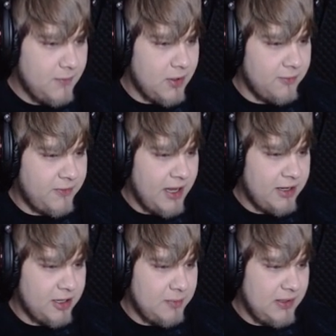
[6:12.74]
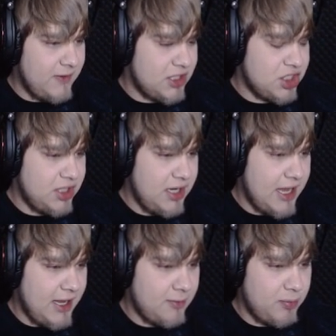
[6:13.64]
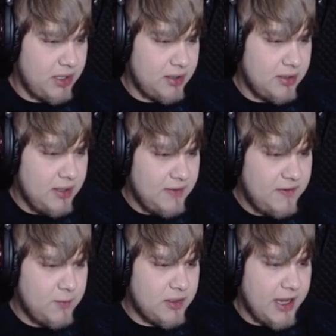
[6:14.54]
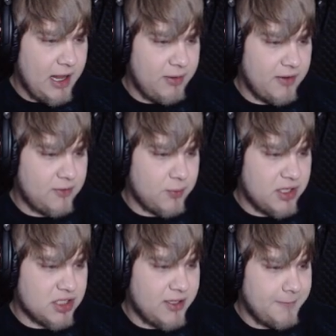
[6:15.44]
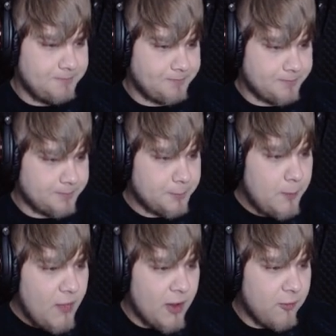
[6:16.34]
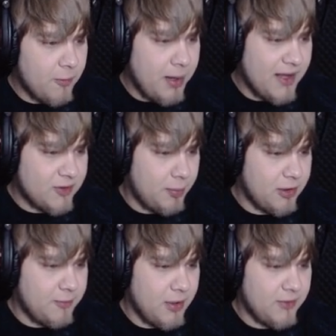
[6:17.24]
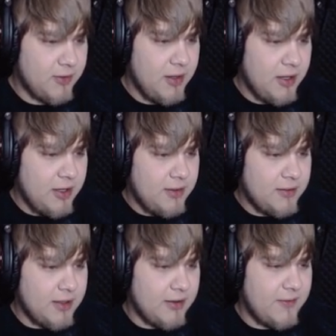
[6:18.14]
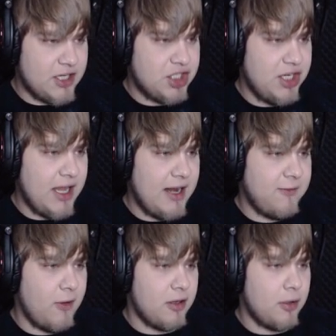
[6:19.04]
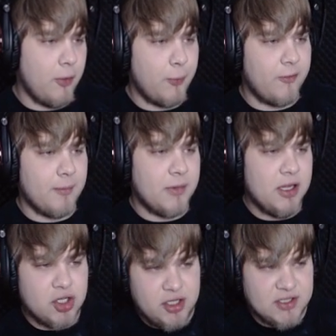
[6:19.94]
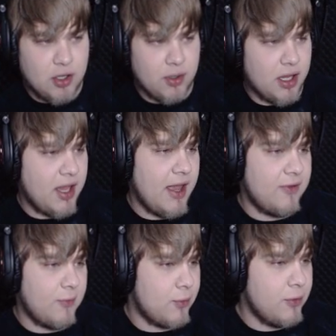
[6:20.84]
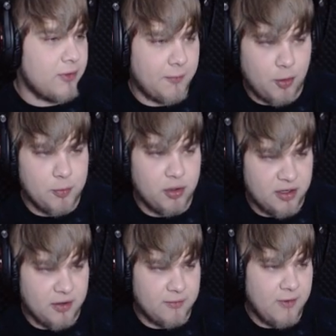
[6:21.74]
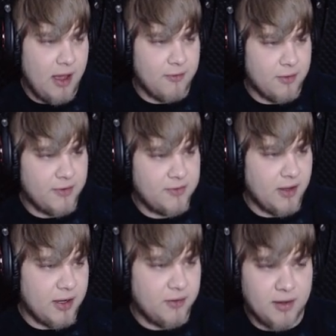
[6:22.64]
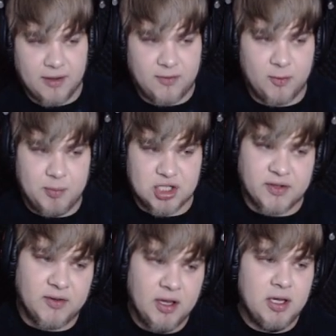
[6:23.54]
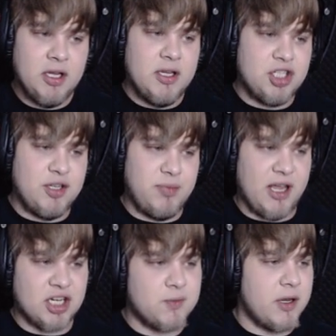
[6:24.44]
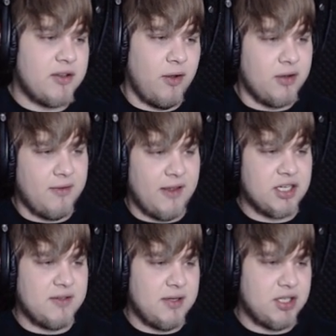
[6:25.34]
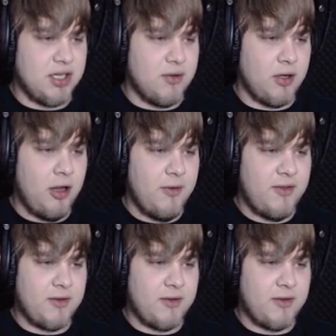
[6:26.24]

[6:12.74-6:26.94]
confiding in me that she had been secretly helping a stranger for the past couple of months and that she had fallen in love with him. She's going against the rules of the community and father is starting to get suspicious. She blushed when I told her that she could always